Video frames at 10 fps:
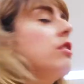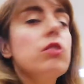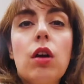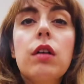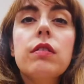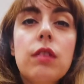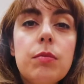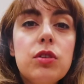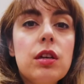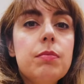So there are
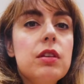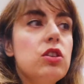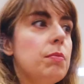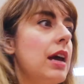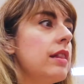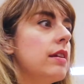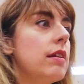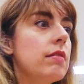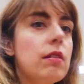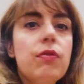some chips in Japan that
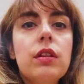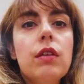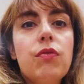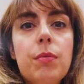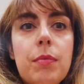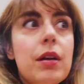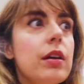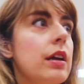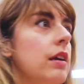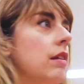taste differently from
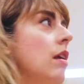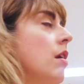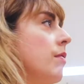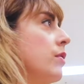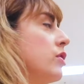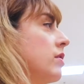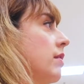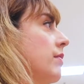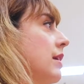American versions of